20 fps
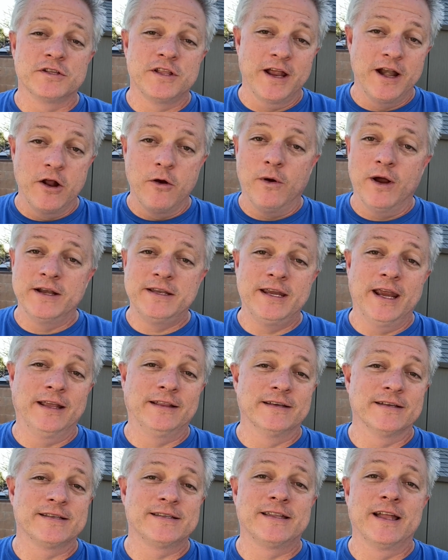They know I take
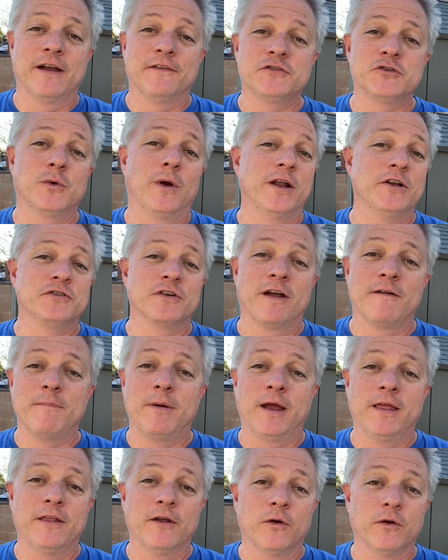this stuff, so I drive
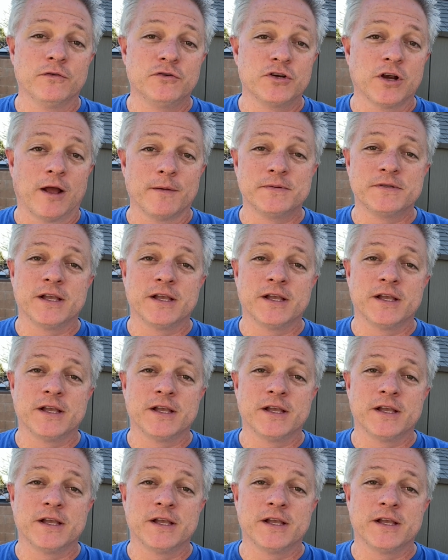by their job